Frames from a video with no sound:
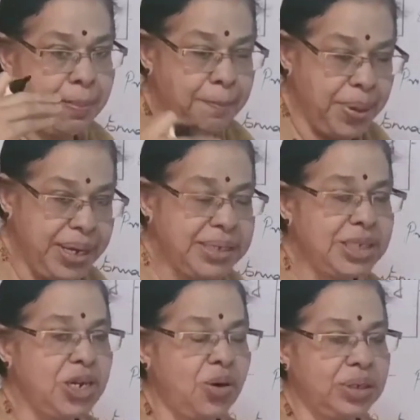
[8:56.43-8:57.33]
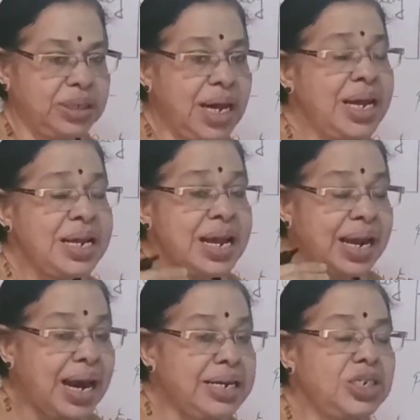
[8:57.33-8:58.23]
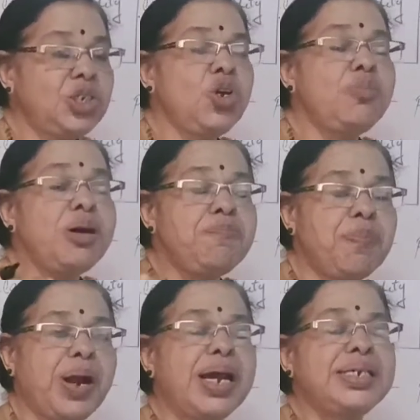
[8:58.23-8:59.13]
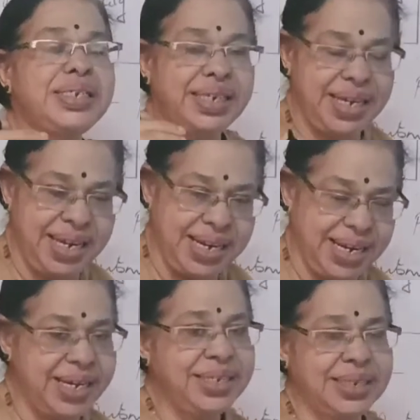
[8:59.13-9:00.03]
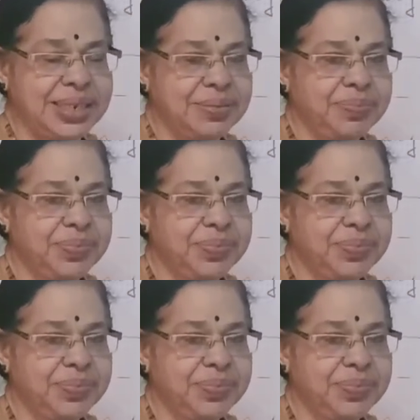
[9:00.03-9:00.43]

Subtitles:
Based on the consumer price index,